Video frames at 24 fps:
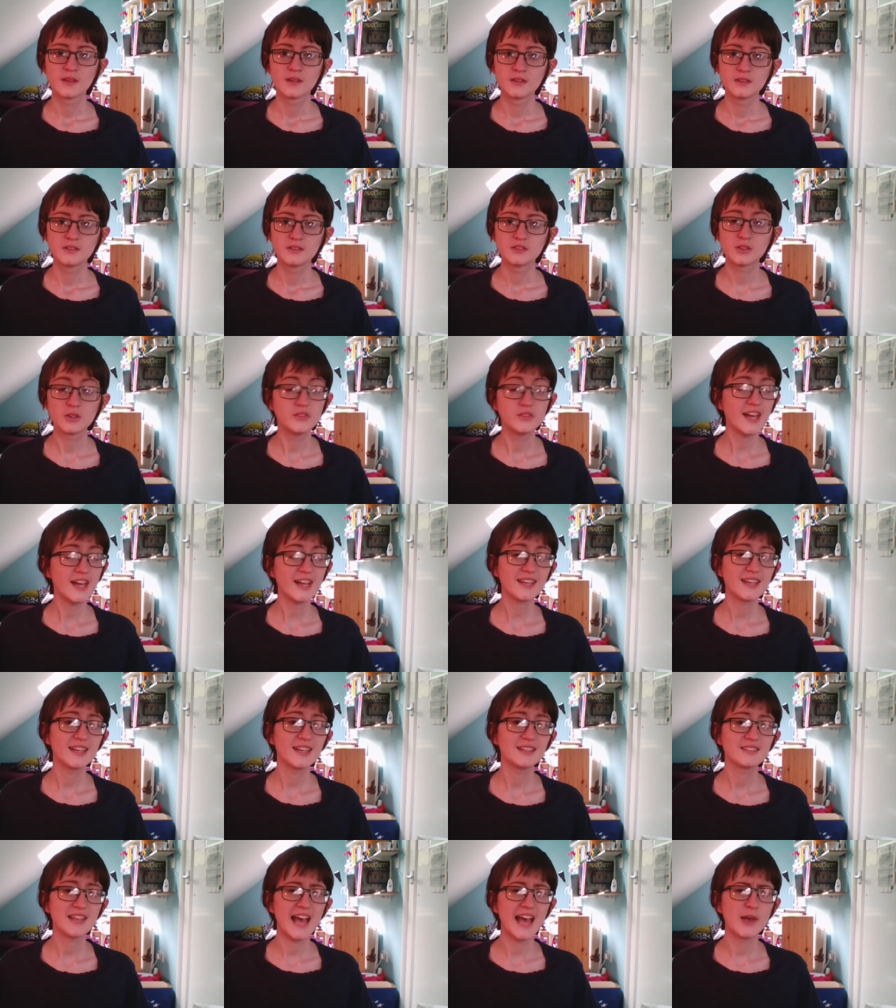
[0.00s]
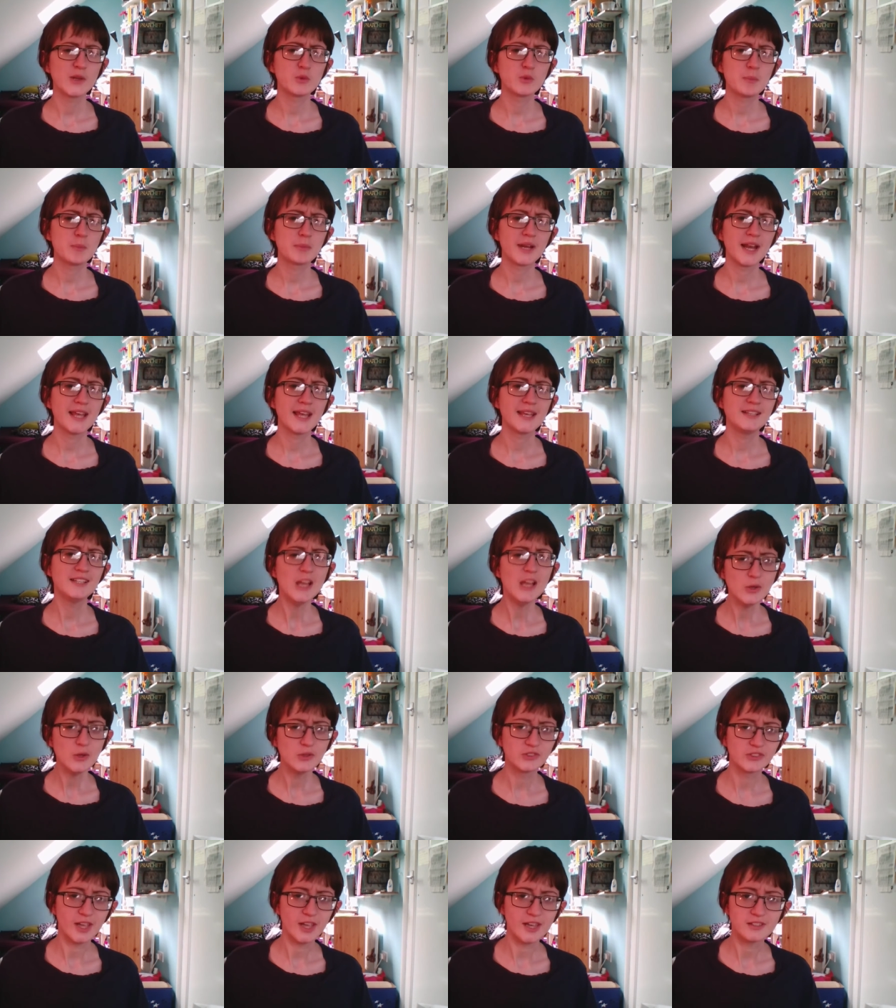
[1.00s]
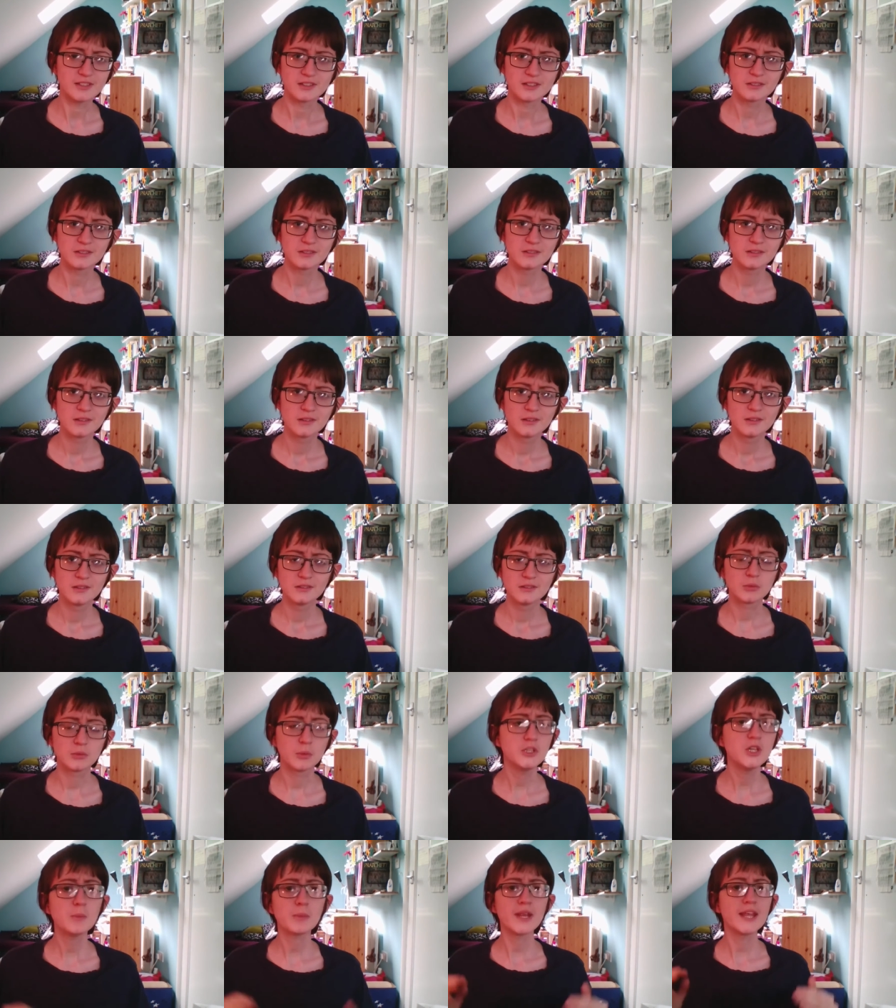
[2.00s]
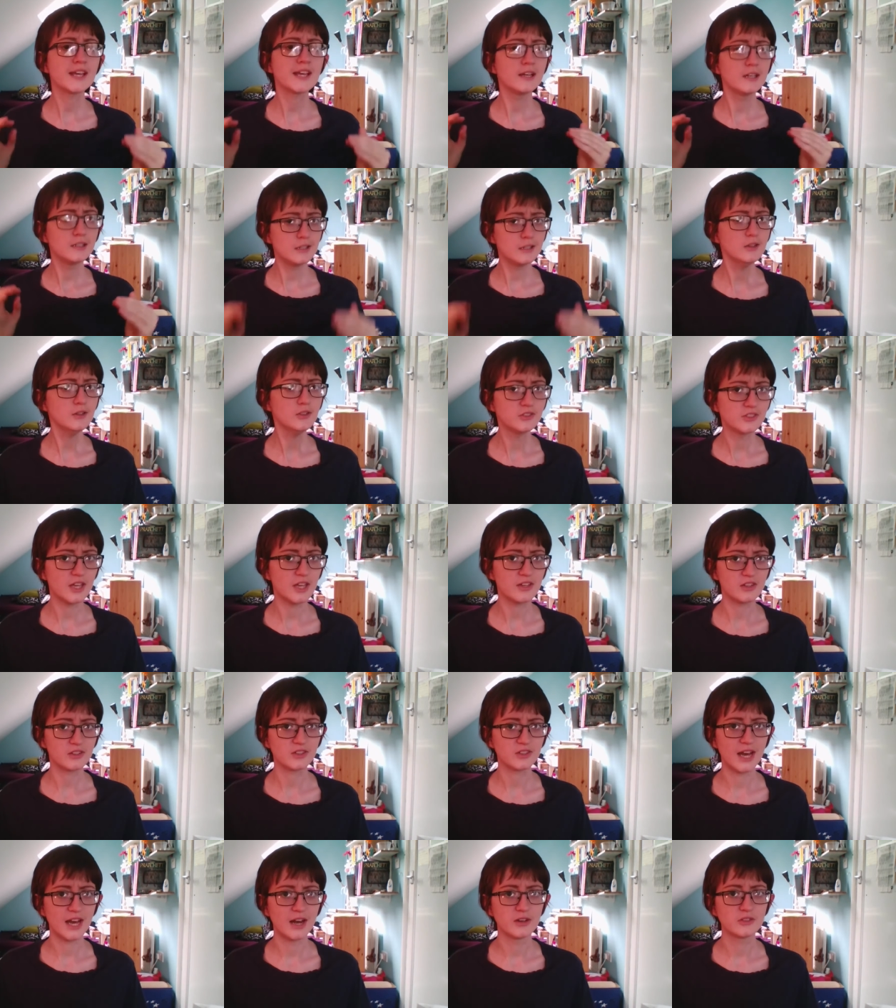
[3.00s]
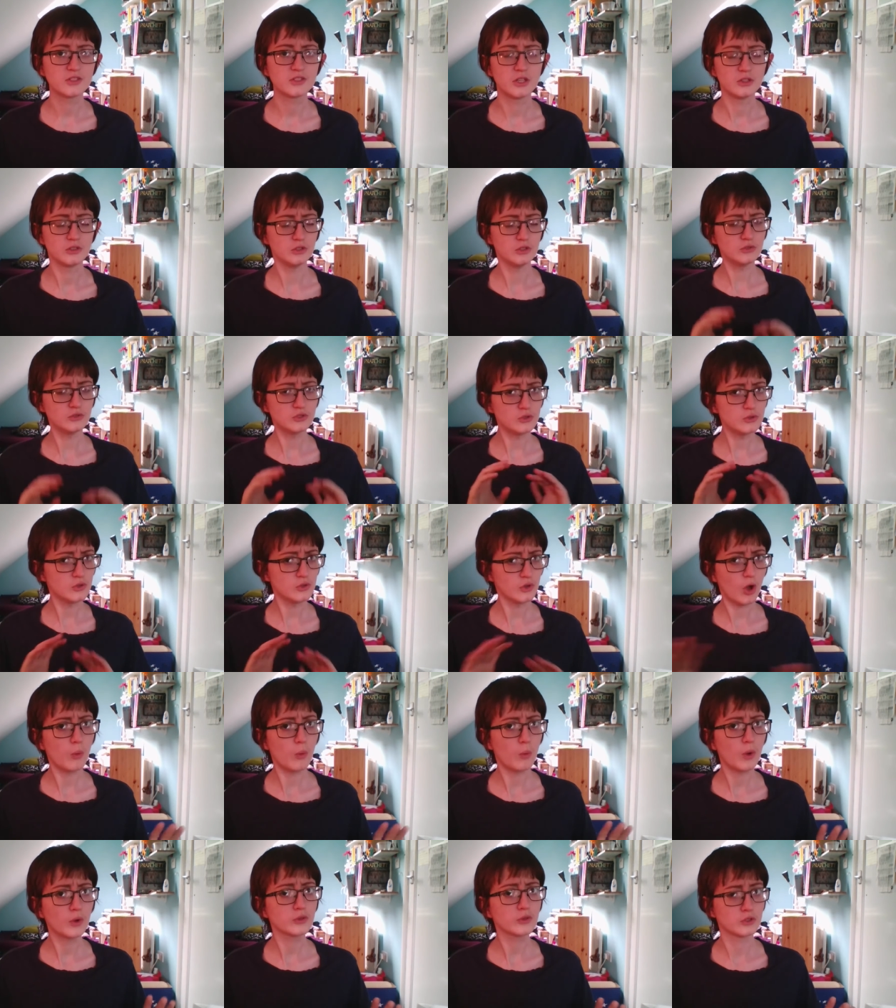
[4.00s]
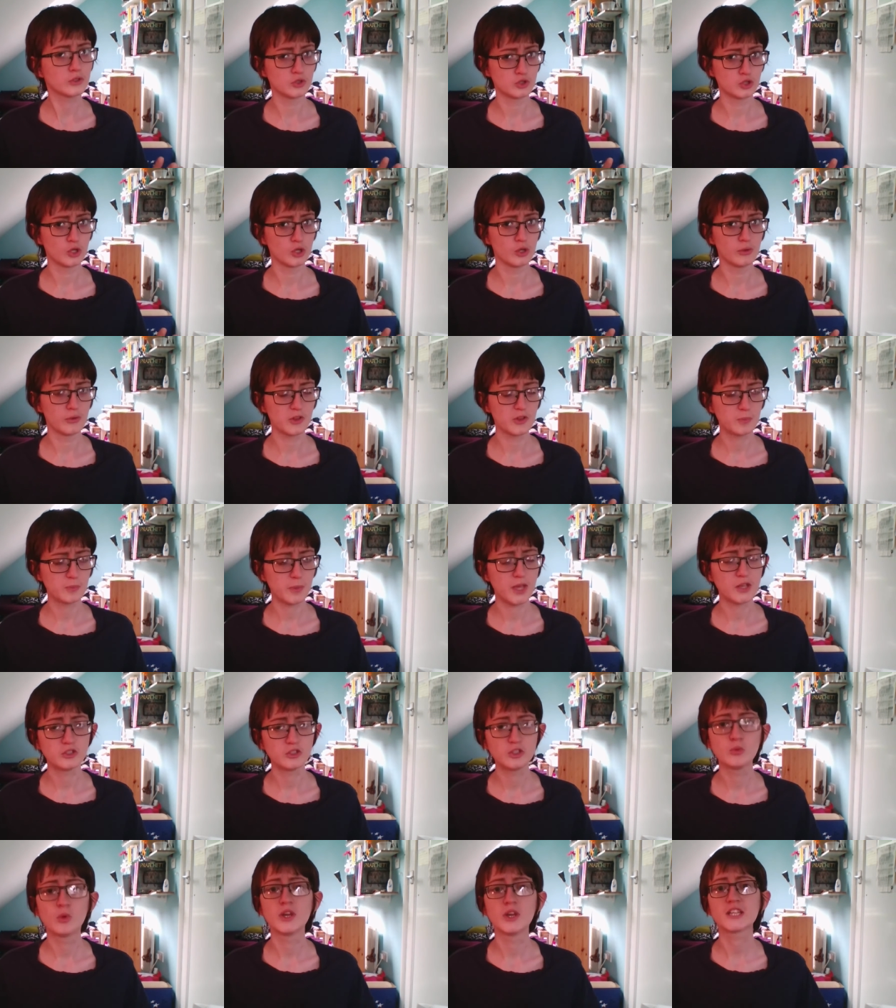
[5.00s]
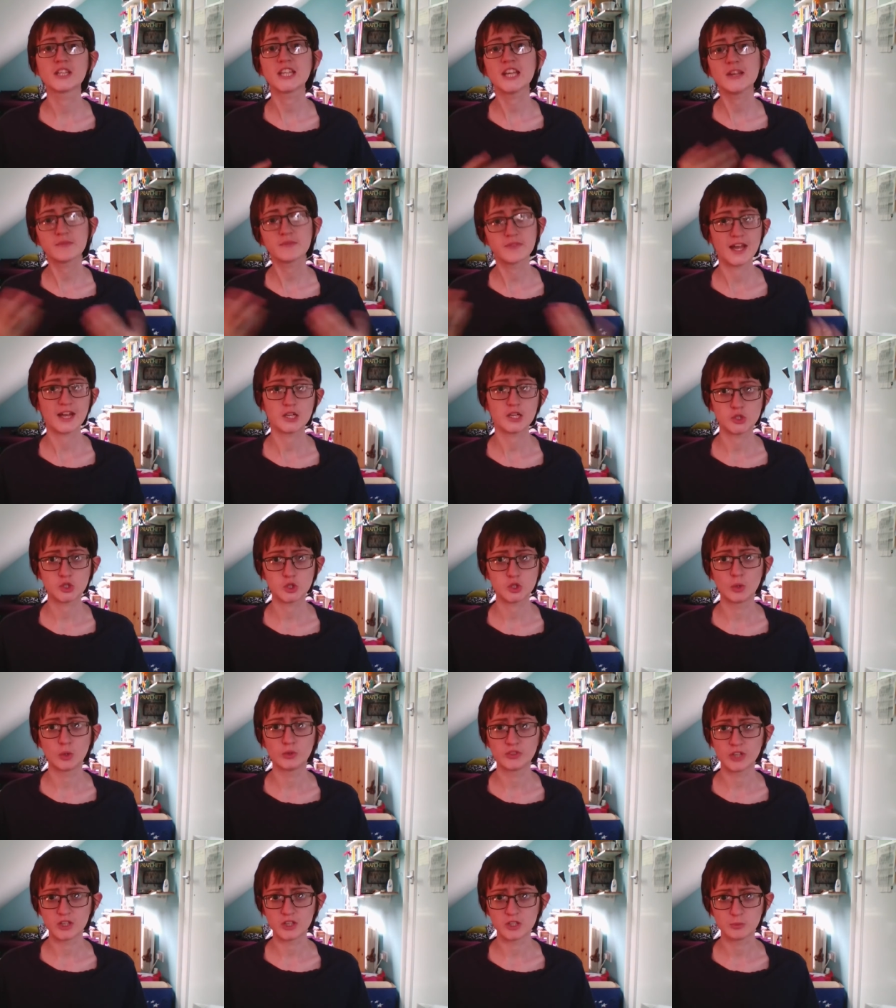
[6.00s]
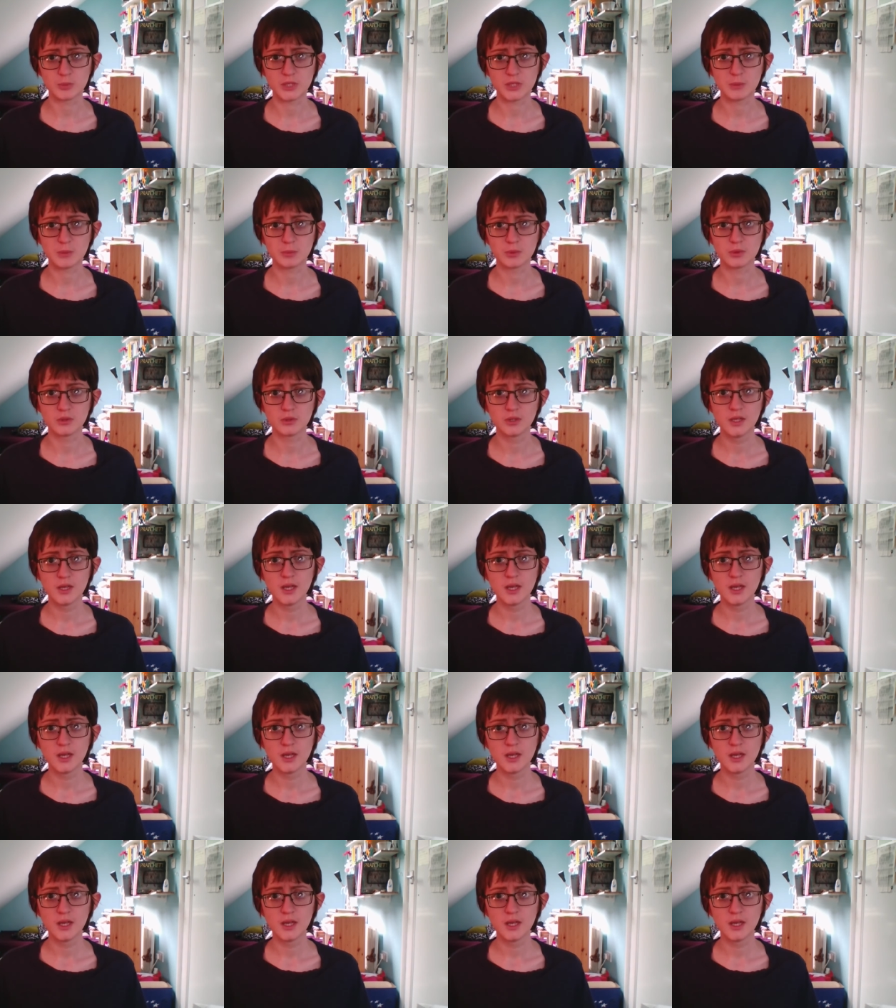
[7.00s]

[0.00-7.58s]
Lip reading: So in that case, how do we play low status? So when you're playing a low status character, you do not want control of the space. You want to give that control to other people.